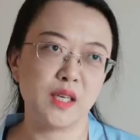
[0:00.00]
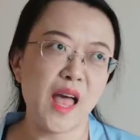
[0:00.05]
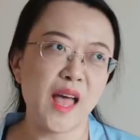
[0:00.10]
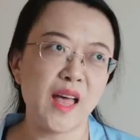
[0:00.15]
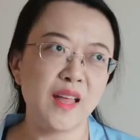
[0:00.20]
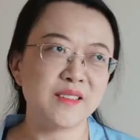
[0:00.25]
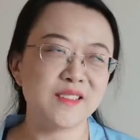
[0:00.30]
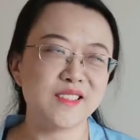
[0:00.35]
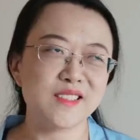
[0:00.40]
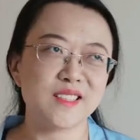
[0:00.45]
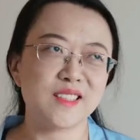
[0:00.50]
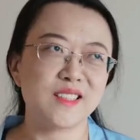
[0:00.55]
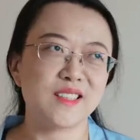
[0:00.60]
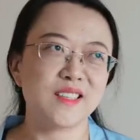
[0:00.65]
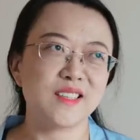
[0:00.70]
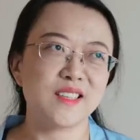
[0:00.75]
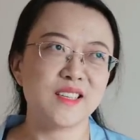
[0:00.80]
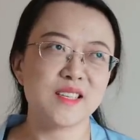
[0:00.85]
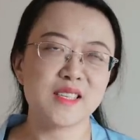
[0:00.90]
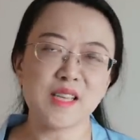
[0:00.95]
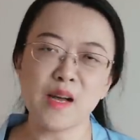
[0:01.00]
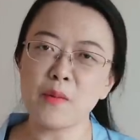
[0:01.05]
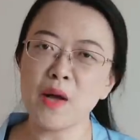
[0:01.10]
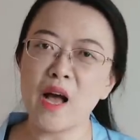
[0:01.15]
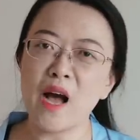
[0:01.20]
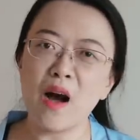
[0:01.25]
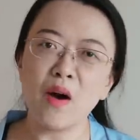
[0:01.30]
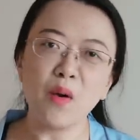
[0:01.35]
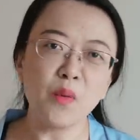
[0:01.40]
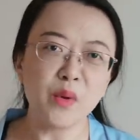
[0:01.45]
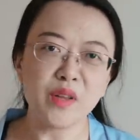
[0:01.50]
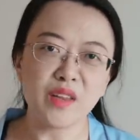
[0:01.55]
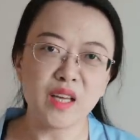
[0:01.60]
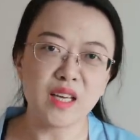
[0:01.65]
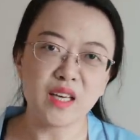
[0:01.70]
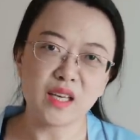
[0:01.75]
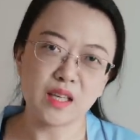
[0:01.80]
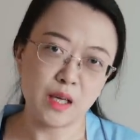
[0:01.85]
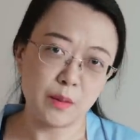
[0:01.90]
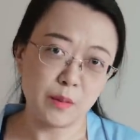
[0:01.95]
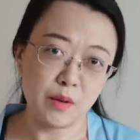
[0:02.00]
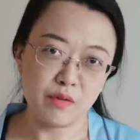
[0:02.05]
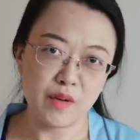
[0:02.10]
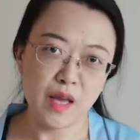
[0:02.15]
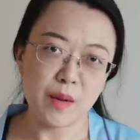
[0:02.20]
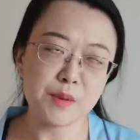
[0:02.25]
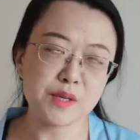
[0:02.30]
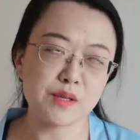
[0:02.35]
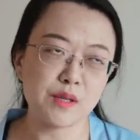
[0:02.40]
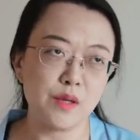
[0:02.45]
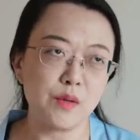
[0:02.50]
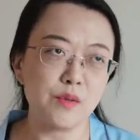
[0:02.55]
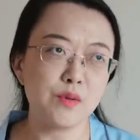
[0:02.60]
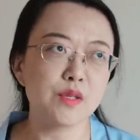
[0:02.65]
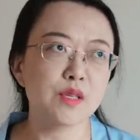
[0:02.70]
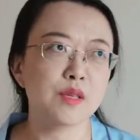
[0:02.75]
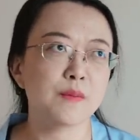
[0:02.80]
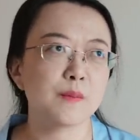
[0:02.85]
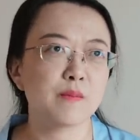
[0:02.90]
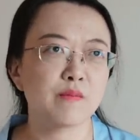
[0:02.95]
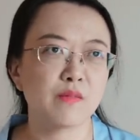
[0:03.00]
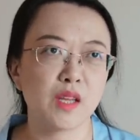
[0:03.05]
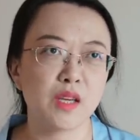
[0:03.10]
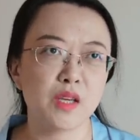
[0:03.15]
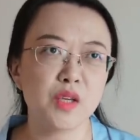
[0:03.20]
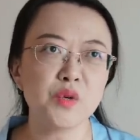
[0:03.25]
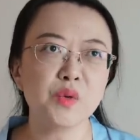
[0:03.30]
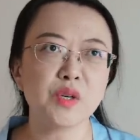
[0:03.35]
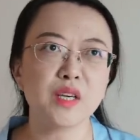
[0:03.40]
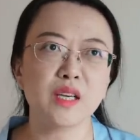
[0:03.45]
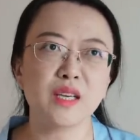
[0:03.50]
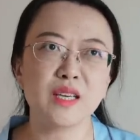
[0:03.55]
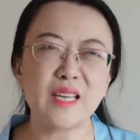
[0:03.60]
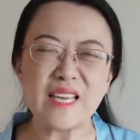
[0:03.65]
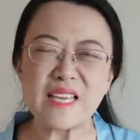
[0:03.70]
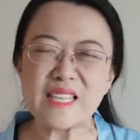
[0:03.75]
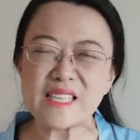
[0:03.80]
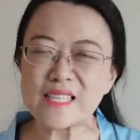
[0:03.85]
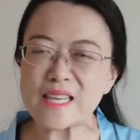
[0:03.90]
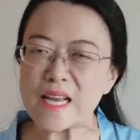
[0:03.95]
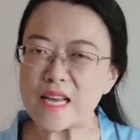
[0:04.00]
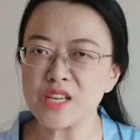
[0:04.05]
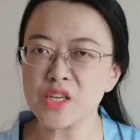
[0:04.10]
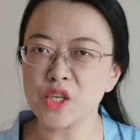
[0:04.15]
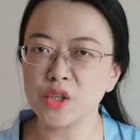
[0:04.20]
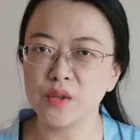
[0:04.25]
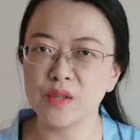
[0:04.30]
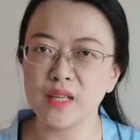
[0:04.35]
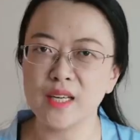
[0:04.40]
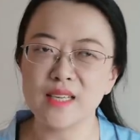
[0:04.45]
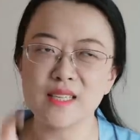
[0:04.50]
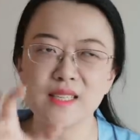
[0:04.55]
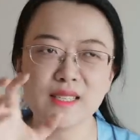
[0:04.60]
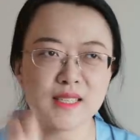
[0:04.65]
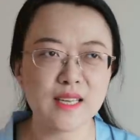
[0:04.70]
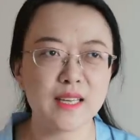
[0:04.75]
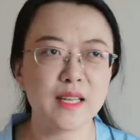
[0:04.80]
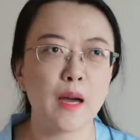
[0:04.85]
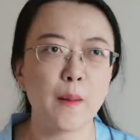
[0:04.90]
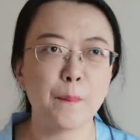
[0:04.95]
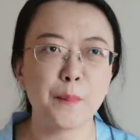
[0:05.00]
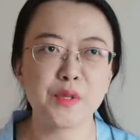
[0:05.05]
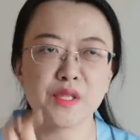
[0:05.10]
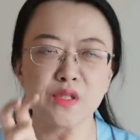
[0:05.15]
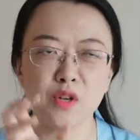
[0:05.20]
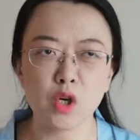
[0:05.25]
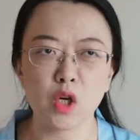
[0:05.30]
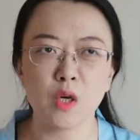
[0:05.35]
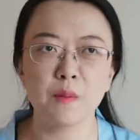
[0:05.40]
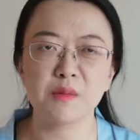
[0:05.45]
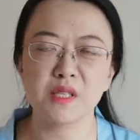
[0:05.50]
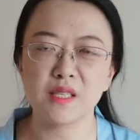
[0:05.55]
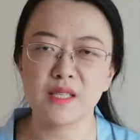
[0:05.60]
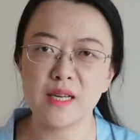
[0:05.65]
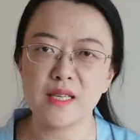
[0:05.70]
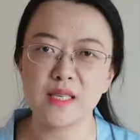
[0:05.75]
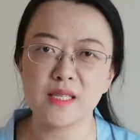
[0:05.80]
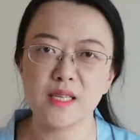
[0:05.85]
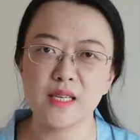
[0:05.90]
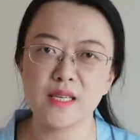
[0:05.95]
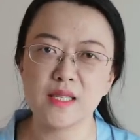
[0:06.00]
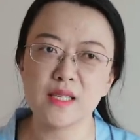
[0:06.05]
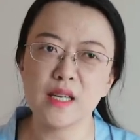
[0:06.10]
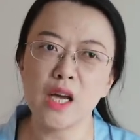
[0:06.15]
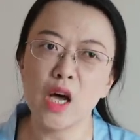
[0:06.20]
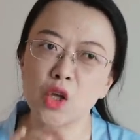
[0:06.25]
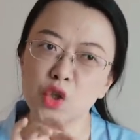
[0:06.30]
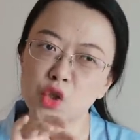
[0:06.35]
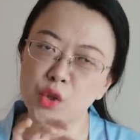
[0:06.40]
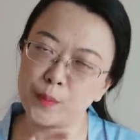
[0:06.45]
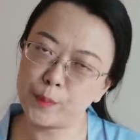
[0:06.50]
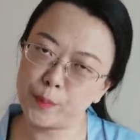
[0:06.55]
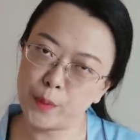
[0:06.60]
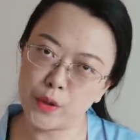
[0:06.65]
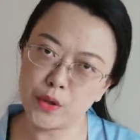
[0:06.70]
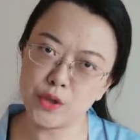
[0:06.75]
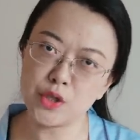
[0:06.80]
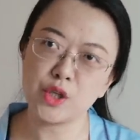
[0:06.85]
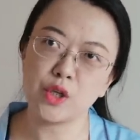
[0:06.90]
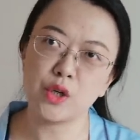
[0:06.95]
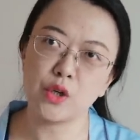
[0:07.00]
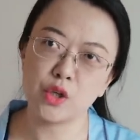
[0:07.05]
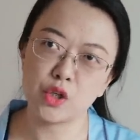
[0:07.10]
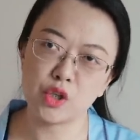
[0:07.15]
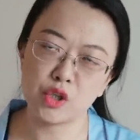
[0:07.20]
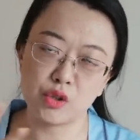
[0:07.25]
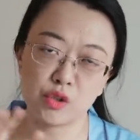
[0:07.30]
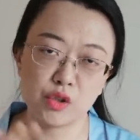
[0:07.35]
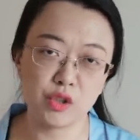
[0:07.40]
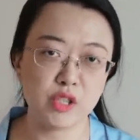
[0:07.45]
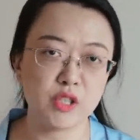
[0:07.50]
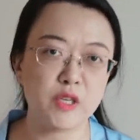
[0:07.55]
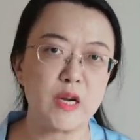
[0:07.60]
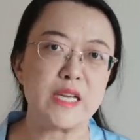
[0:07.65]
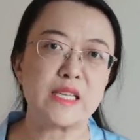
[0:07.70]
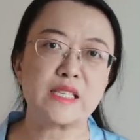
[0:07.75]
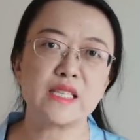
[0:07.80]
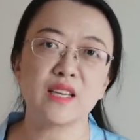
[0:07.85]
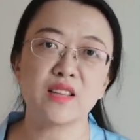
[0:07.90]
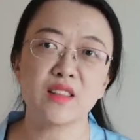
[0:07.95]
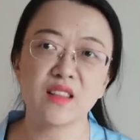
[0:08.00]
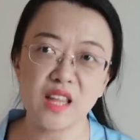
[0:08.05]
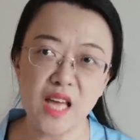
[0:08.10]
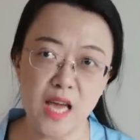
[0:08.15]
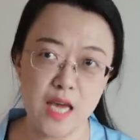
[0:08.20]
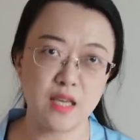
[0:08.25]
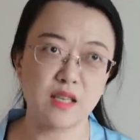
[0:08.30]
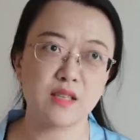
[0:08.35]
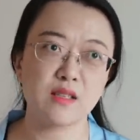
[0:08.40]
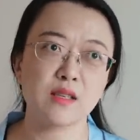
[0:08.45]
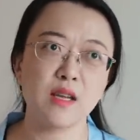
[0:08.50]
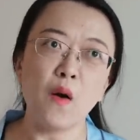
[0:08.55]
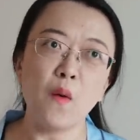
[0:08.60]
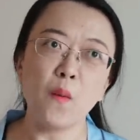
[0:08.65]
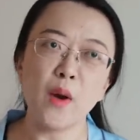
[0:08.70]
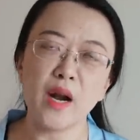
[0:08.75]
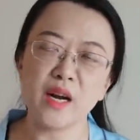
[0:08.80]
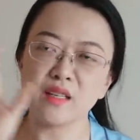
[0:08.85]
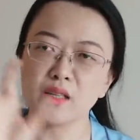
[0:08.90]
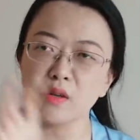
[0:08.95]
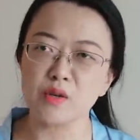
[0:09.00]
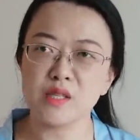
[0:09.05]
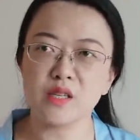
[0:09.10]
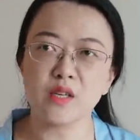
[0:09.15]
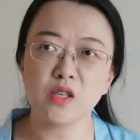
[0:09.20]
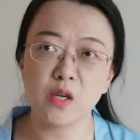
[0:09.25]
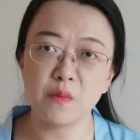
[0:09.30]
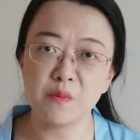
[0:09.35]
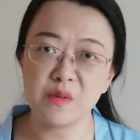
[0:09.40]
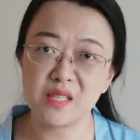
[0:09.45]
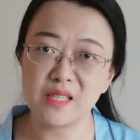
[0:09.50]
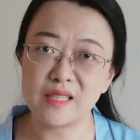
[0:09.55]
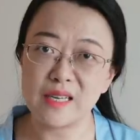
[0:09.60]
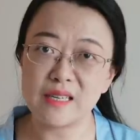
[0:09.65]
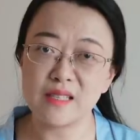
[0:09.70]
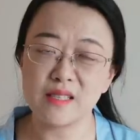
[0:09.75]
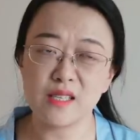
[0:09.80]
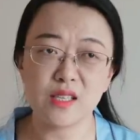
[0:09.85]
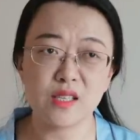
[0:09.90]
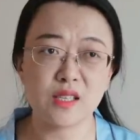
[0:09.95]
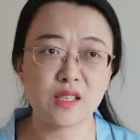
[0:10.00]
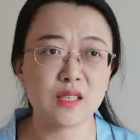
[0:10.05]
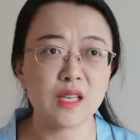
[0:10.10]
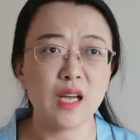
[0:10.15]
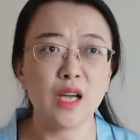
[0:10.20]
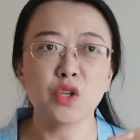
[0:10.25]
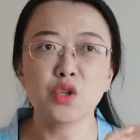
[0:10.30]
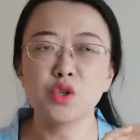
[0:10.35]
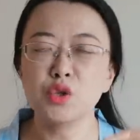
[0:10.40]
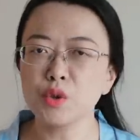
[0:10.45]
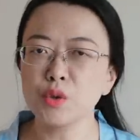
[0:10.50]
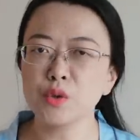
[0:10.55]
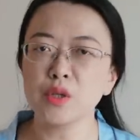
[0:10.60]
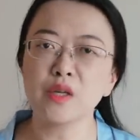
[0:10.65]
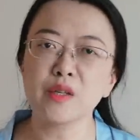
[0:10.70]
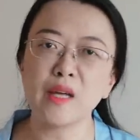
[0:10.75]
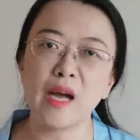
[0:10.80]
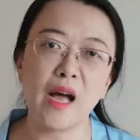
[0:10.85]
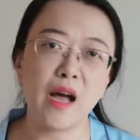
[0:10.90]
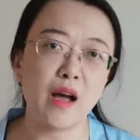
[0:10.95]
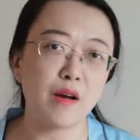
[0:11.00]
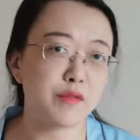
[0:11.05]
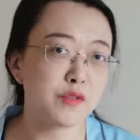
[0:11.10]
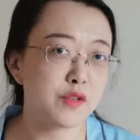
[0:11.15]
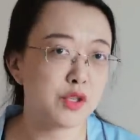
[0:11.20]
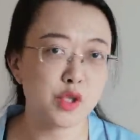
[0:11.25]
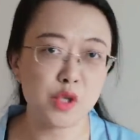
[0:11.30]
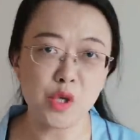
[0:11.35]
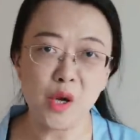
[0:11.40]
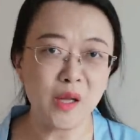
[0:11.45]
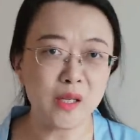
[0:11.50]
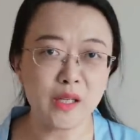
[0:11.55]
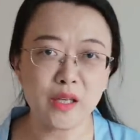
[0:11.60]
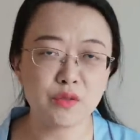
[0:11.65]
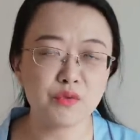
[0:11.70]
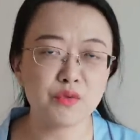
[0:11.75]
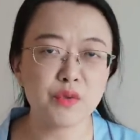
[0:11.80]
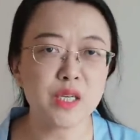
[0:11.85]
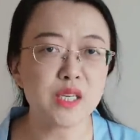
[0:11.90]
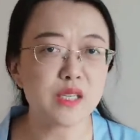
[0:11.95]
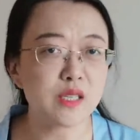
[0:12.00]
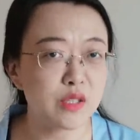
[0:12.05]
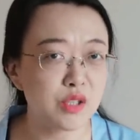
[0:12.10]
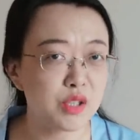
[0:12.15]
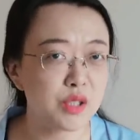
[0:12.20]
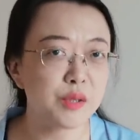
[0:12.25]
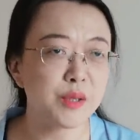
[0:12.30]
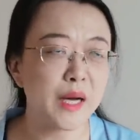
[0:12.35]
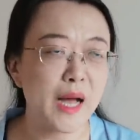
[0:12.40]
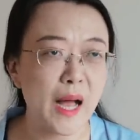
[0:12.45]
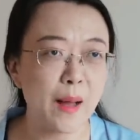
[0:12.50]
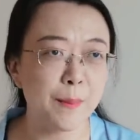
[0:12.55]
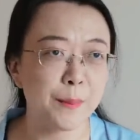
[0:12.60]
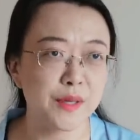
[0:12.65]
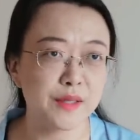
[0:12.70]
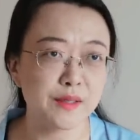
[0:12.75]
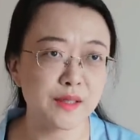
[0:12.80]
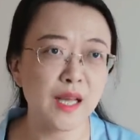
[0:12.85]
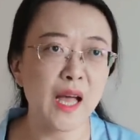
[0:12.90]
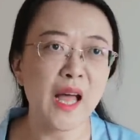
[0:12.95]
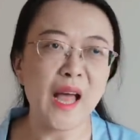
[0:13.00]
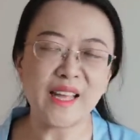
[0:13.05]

And somehow, within a couple of episodes, you intentionally set up circumstances to push her to do crazy things, where those circumstances do not have solid reason to happen.